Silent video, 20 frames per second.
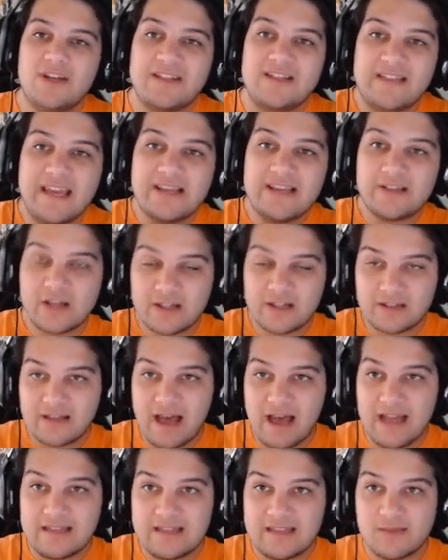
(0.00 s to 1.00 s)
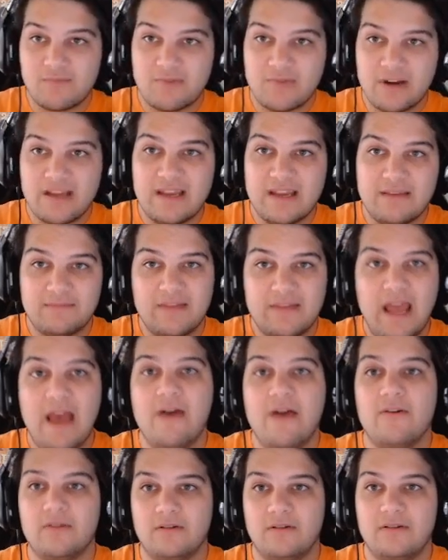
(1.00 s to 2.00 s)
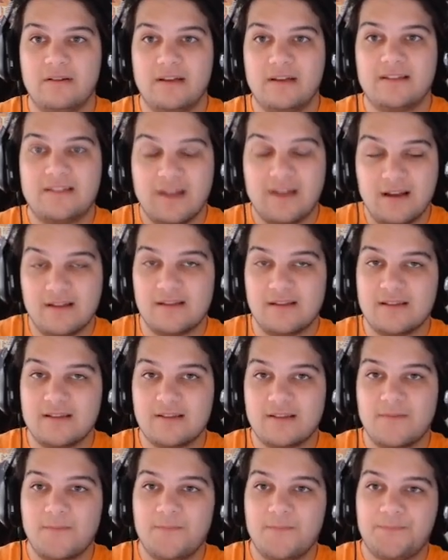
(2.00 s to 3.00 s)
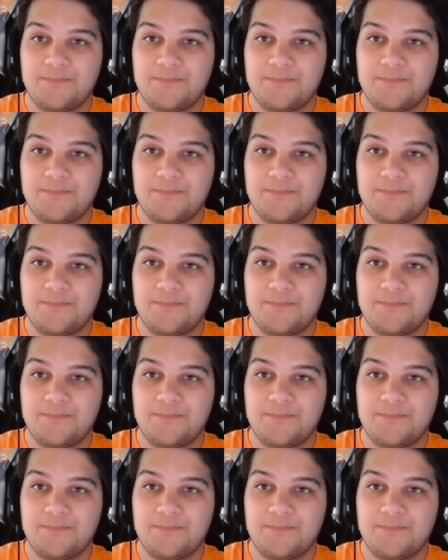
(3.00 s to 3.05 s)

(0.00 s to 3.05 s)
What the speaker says: It takes a lot to bring him down. It does.